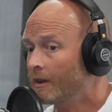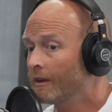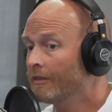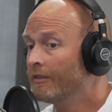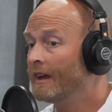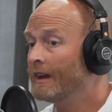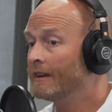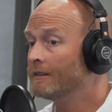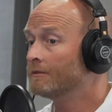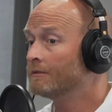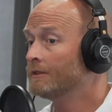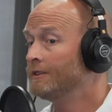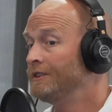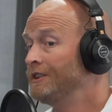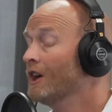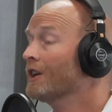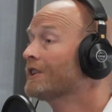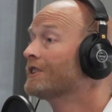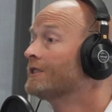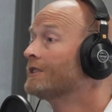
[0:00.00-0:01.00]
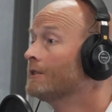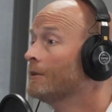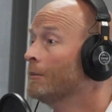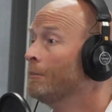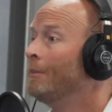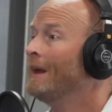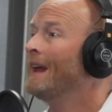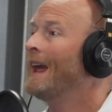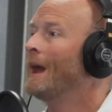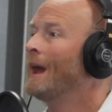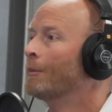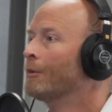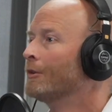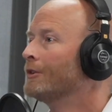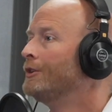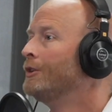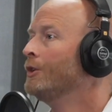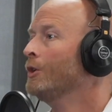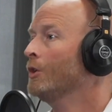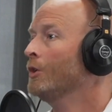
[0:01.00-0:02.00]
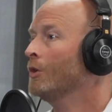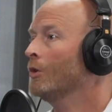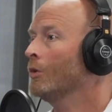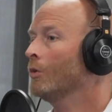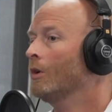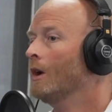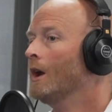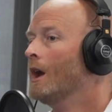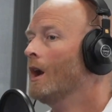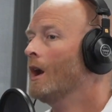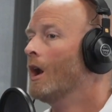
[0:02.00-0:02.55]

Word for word: than just be able to